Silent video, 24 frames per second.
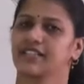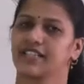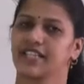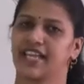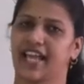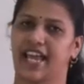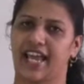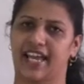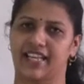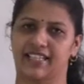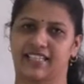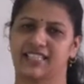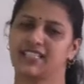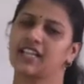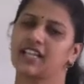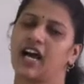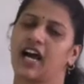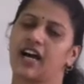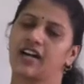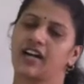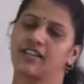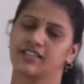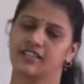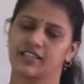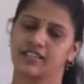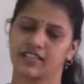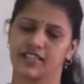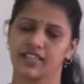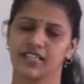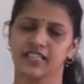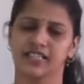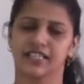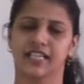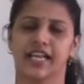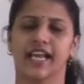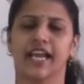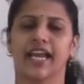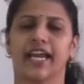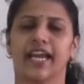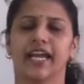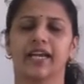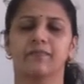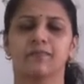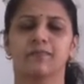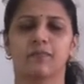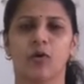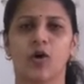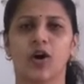Yes, the answer is
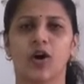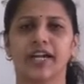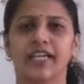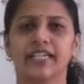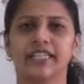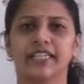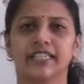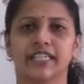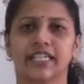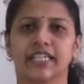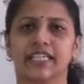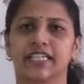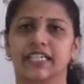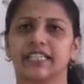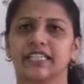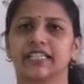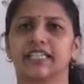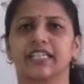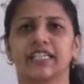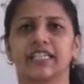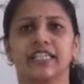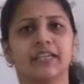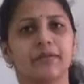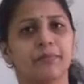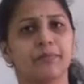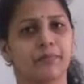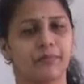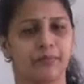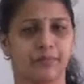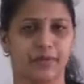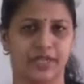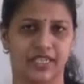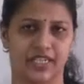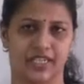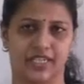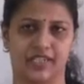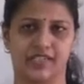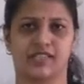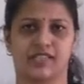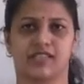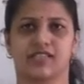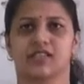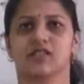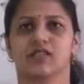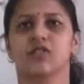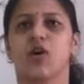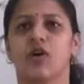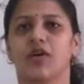8.33
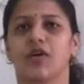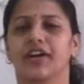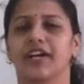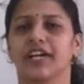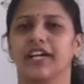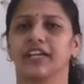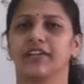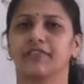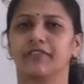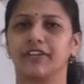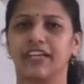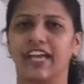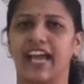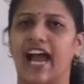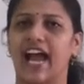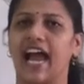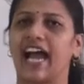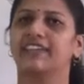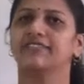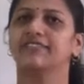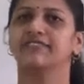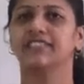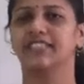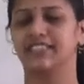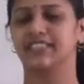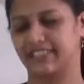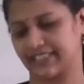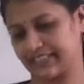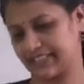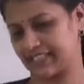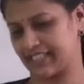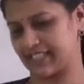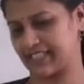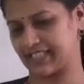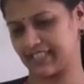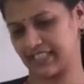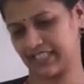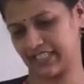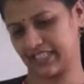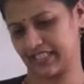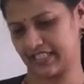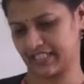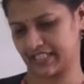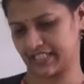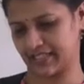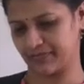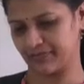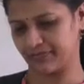minutes. Already we have discussed
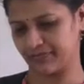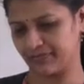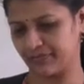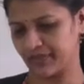this.